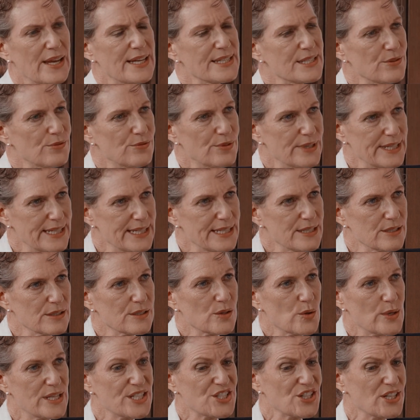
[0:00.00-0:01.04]
It's a really good
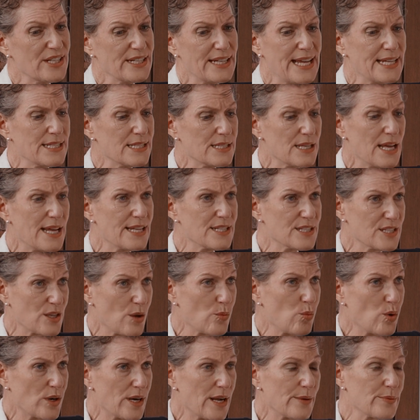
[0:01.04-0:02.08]
question, and
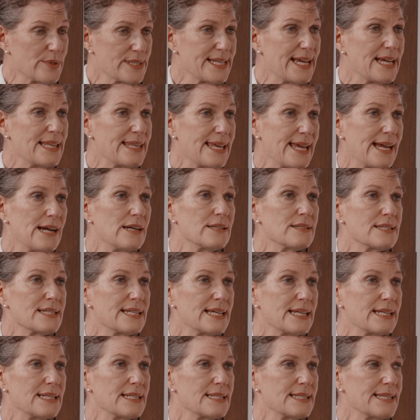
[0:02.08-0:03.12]
what I would say at the
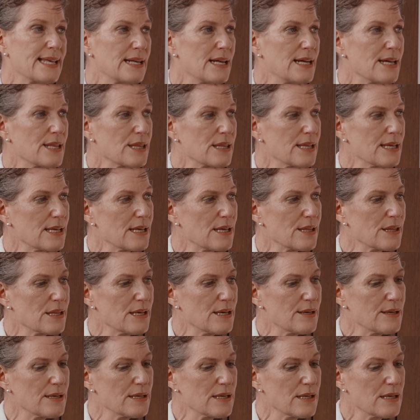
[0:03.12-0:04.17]
outset is that I think
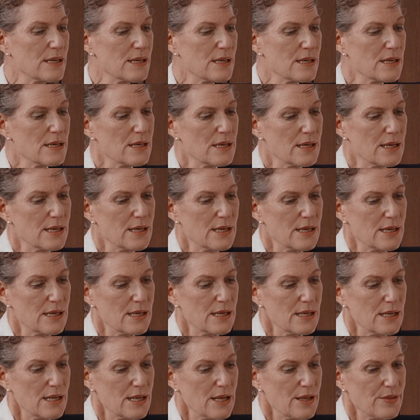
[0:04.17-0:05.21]
the
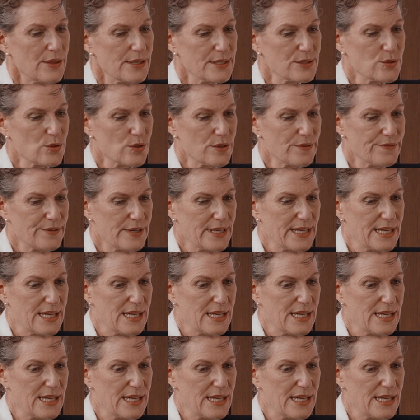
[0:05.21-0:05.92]
sort of